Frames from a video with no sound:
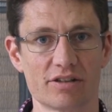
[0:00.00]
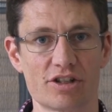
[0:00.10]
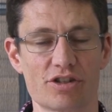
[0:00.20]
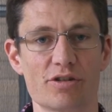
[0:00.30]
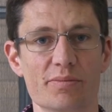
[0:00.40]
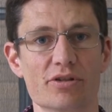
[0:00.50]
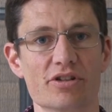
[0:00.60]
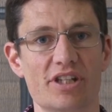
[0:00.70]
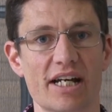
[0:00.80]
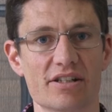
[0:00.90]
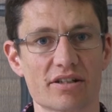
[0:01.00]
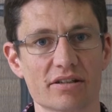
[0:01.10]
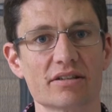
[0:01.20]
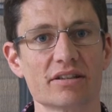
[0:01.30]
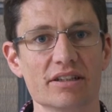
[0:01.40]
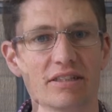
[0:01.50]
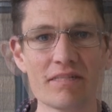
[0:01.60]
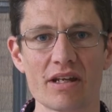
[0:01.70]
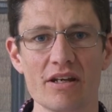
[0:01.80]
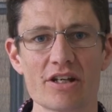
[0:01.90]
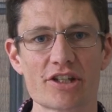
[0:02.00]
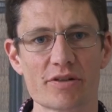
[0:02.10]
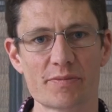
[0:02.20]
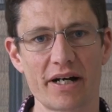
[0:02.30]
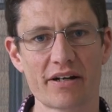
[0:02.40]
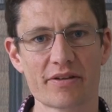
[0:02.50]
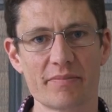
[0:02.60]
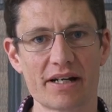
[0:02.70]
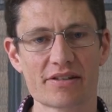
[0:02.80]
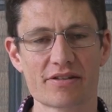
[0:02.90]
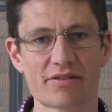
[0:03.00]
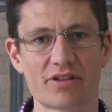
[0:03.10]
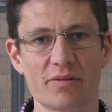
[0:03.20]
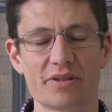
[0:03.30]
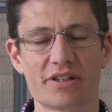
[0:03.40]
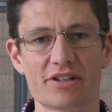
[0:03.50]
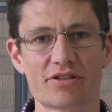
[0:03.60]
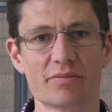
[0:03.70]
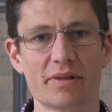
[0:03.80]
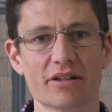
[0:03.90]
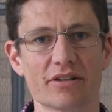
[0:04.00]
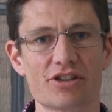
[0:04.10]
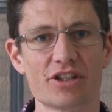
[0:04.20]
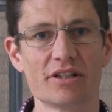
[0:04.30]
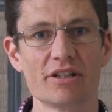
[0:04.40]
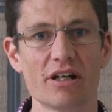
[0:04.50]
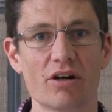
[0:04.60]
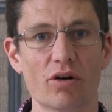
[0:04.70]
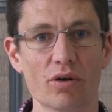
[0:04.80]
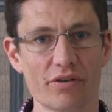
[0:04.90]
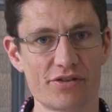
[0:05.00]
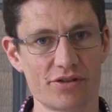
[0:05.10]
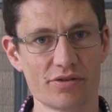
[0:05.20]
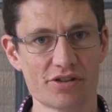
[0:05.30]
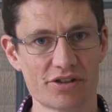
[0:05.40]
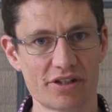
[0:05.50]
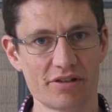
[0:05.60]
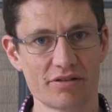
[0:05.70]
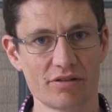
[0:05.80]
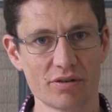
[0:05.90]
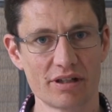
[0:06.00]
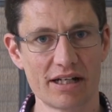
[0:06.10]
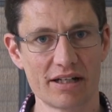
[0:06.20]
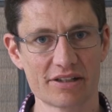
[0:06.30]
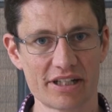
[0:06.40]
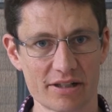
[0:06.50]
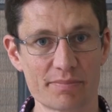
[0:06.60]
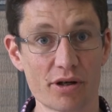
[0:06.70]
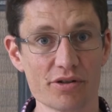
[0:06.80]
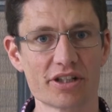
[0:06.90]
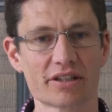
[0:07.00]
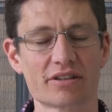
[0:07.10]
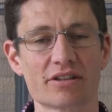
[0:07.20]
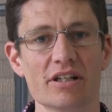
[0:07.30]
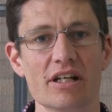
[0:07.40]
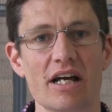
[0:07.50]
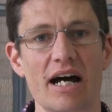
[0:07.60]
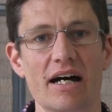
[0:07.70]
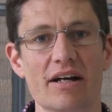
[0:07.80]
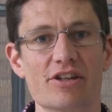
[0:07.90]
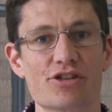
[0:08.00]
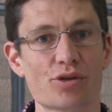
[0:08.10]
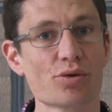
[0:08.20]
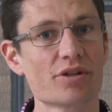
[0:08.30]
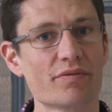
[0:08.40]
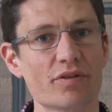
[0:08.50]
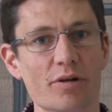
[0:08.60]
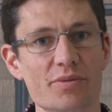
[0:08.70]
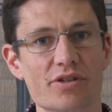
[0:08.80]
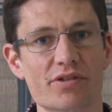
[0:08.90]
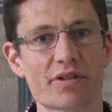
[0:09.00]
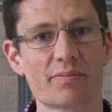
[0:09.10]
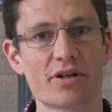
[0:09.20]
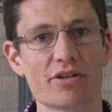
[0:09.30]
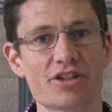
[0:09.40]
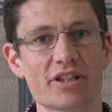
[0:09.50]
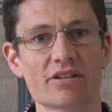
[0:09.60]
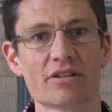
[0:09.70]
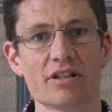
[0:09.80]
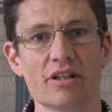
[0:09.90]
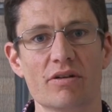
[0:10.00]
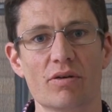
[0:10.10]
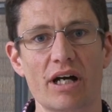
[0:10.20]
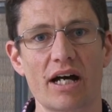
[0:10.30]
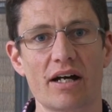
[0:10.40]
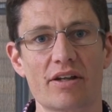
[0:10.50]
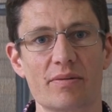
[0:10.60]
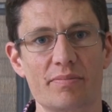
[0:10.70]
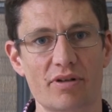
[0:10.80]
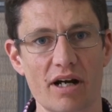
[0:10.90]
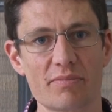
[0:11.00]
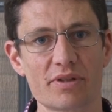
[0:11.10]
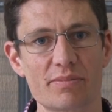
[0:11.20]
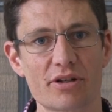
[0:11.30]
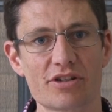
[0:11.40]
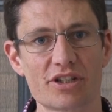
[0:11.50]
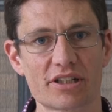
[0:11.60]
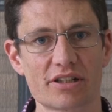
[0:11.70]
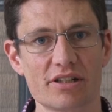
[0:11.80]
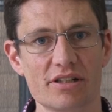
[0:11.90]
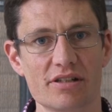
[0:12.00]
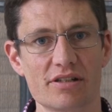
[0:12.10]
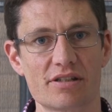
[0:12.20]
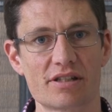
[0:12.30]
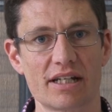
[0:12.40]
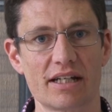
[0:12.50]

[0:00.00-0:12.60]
distributed data. So as part of the Masters of Computational Biology, all of the students take a project. There's two different options for the project. The primary project is